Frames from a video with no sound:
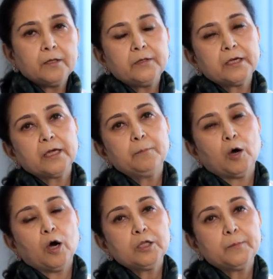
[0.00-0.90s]
See, a
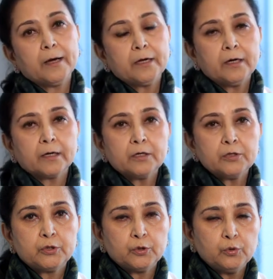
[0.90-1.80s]
lot of times,
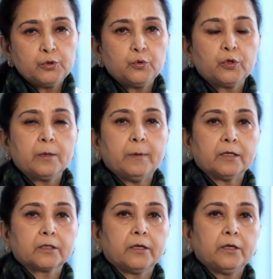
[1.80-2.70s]
if we talk
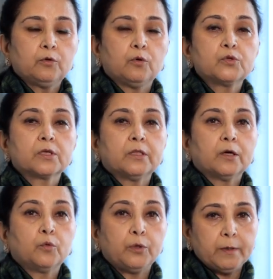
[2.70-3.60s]
about the beginning,
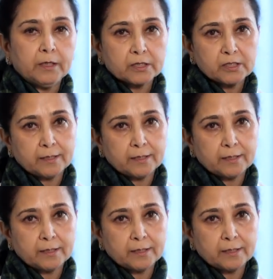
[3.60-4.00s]
then there may